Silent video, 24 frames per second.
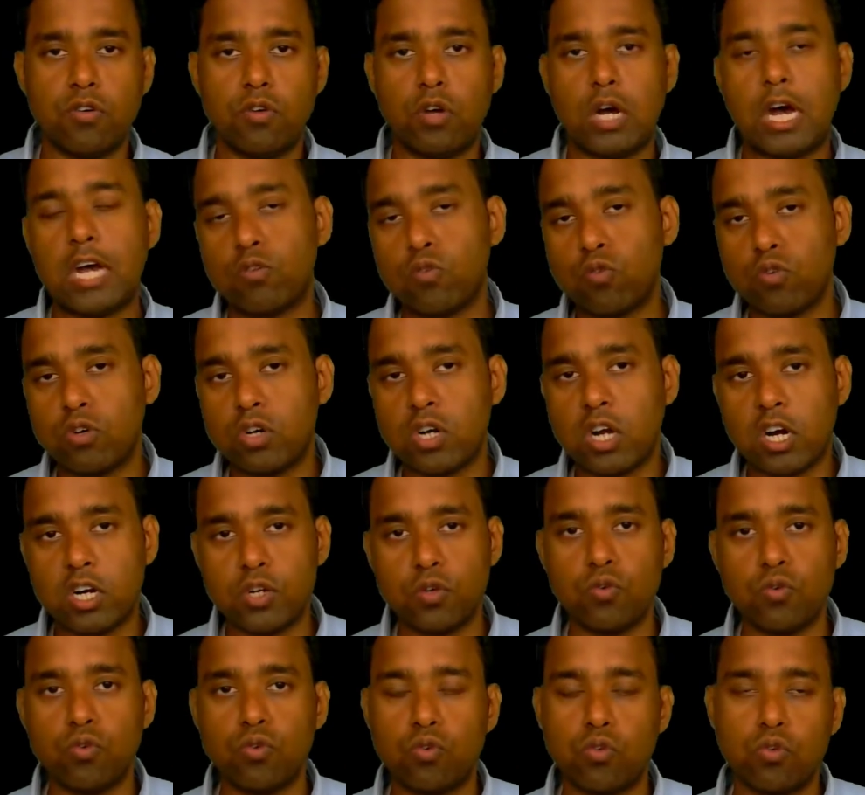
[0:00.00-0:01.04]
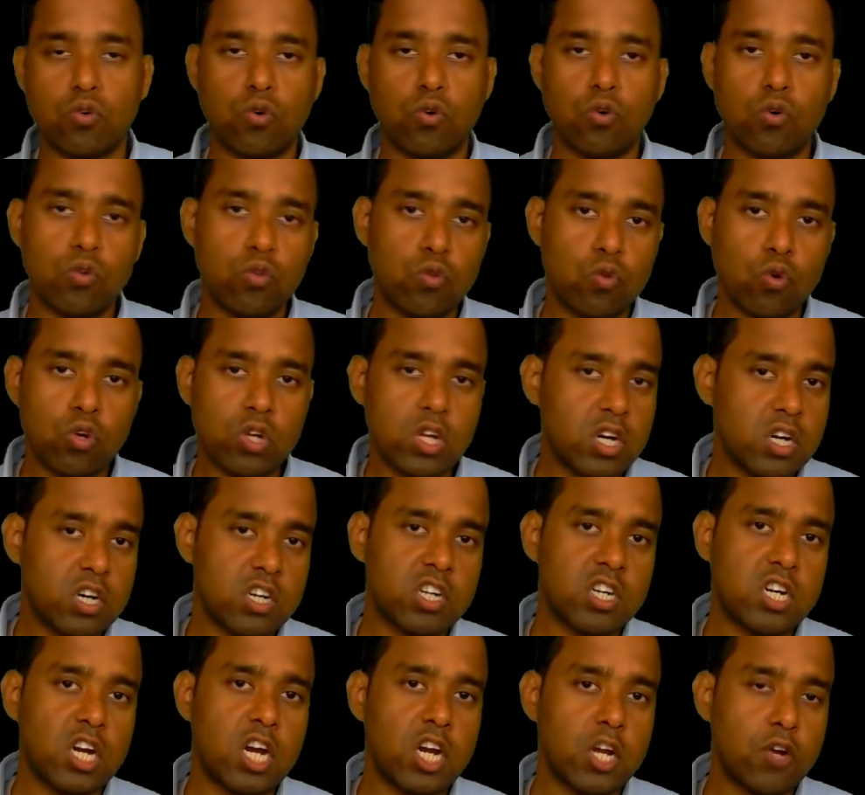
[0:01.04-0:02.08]
I should not use. So those
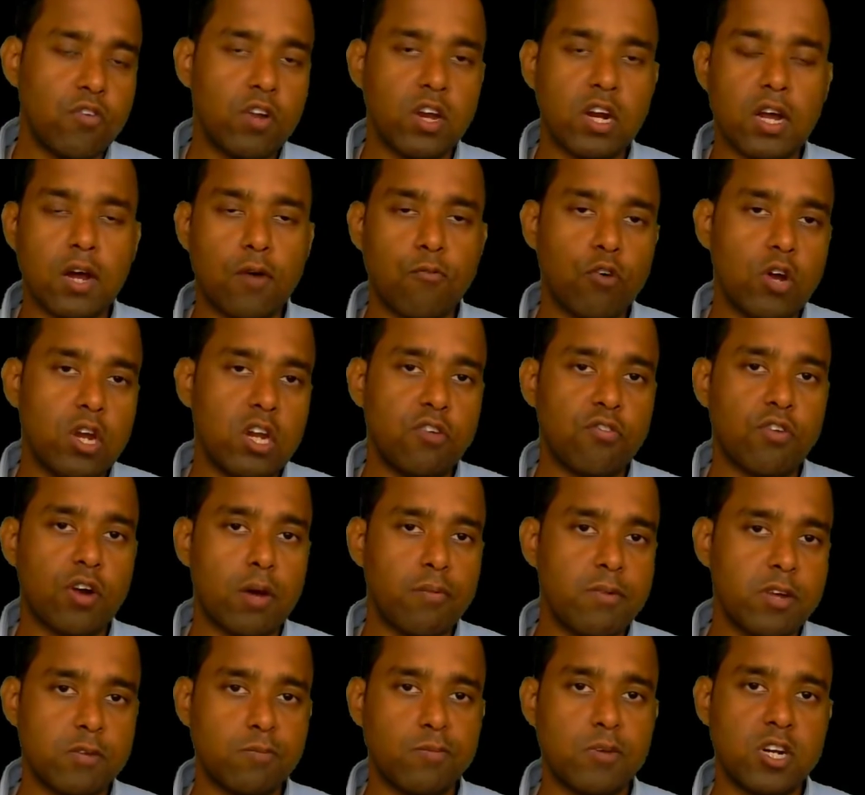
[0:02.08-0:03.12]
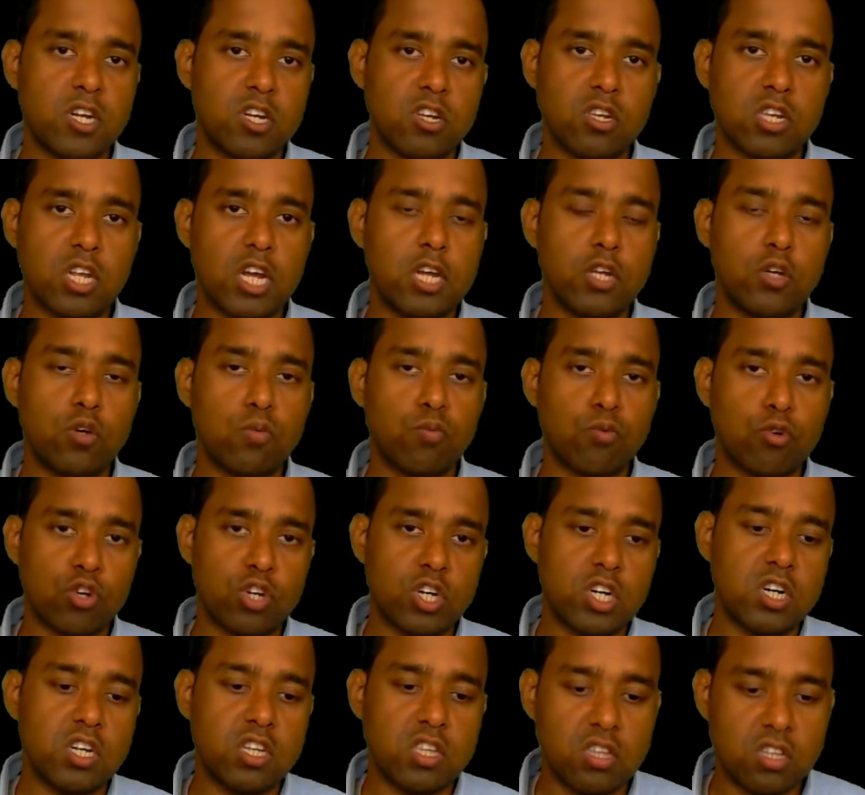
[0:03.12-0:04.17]
understanding will come only from experience as you
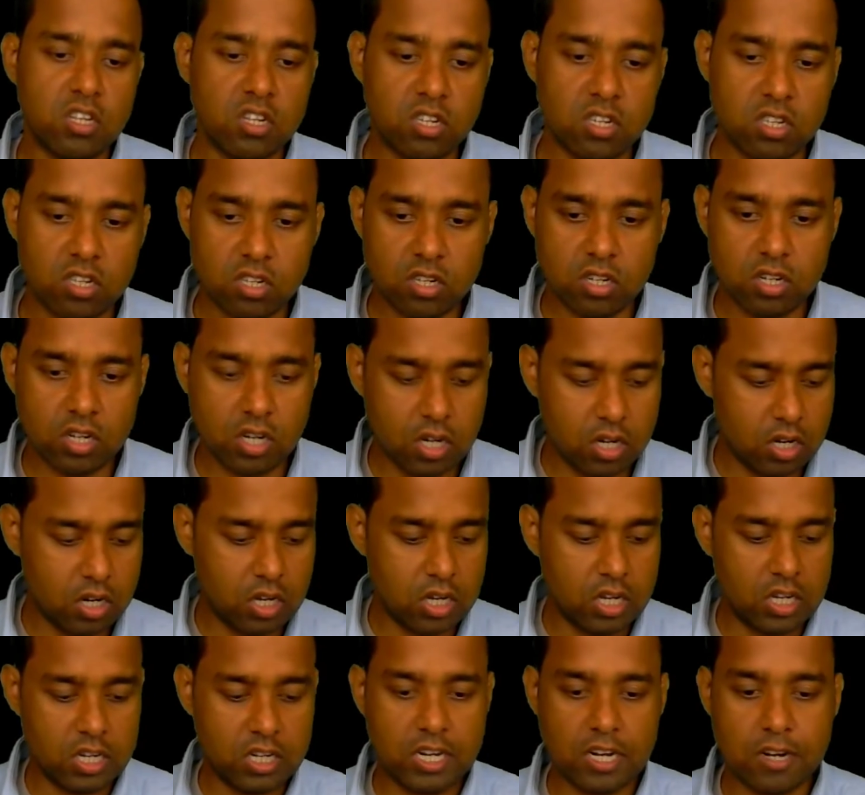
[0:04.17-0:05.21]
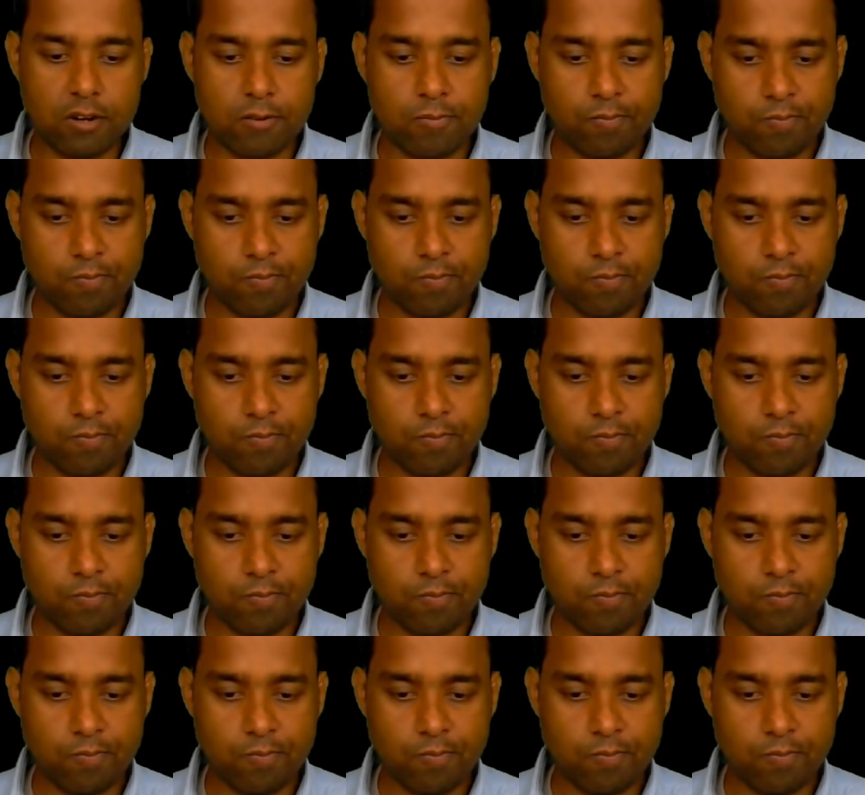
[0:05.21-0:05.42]
proceed in this area.